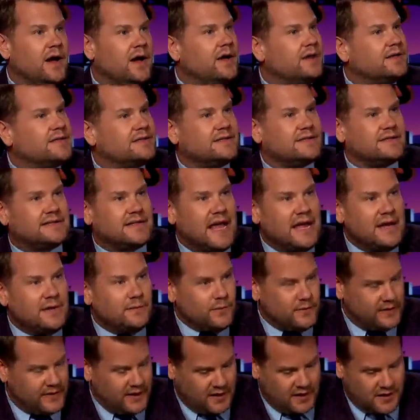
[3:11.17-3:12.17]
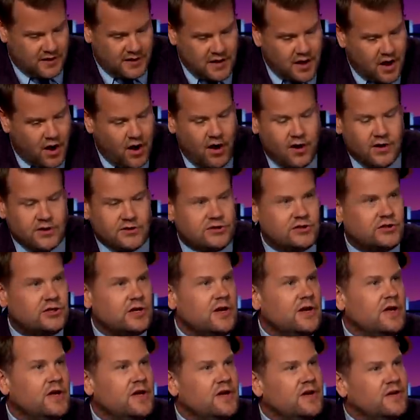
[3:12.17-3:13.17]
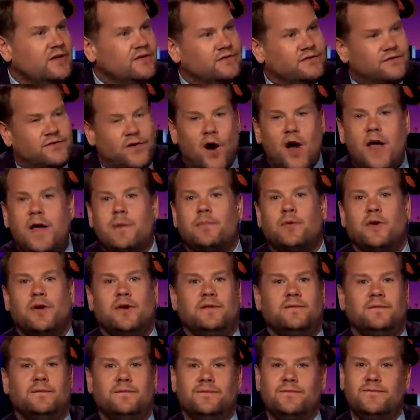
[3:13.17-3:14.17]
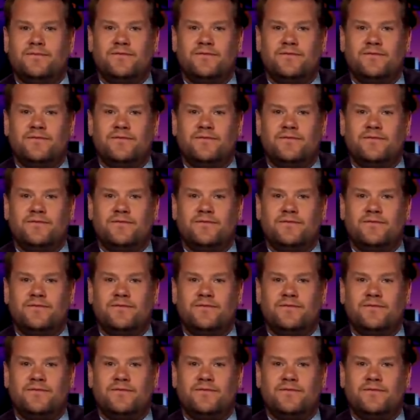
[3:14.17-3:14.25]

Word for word: a state with a large, vibrant,